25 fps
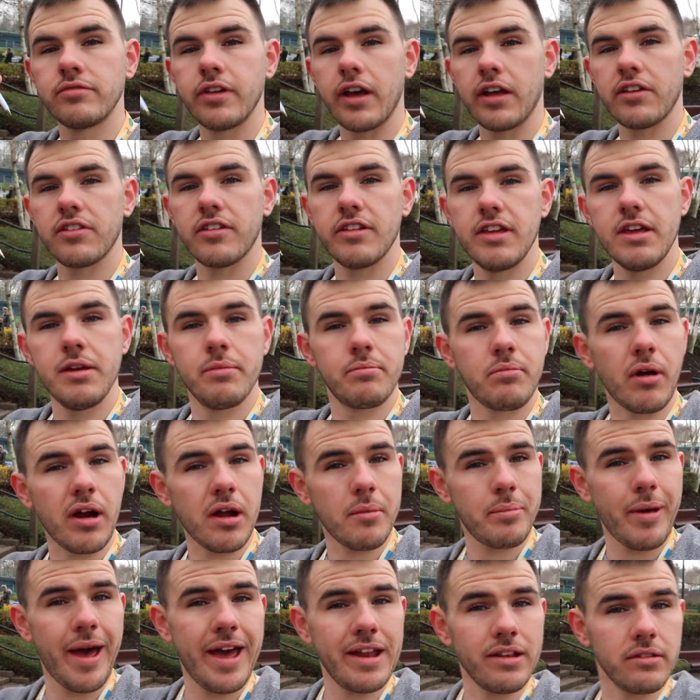Firstly, bring
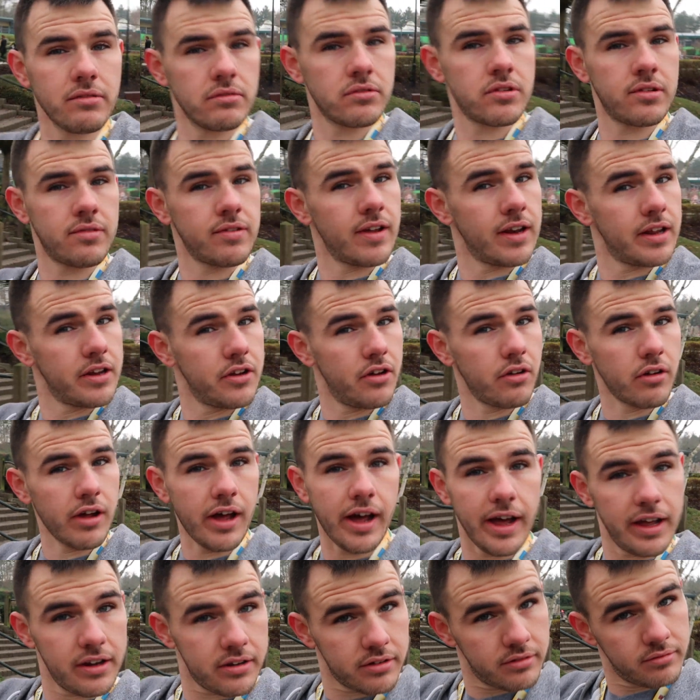a pen to fill in your
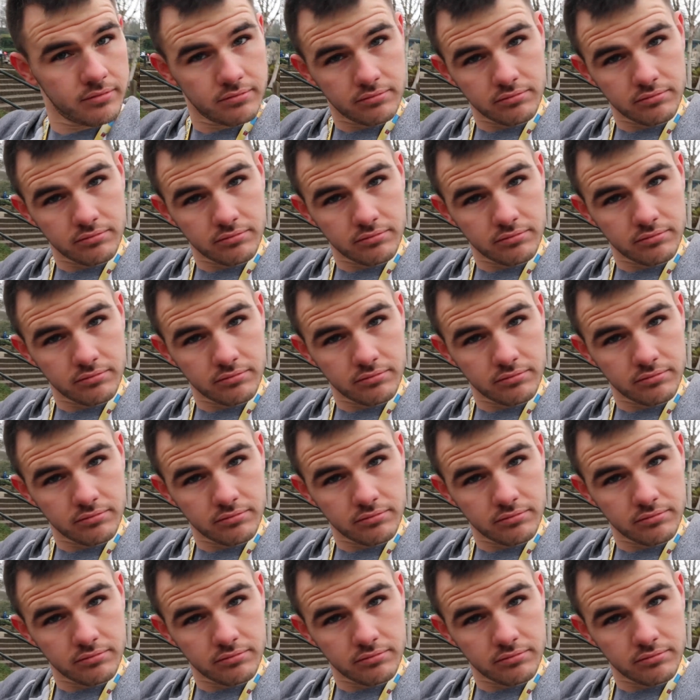guide.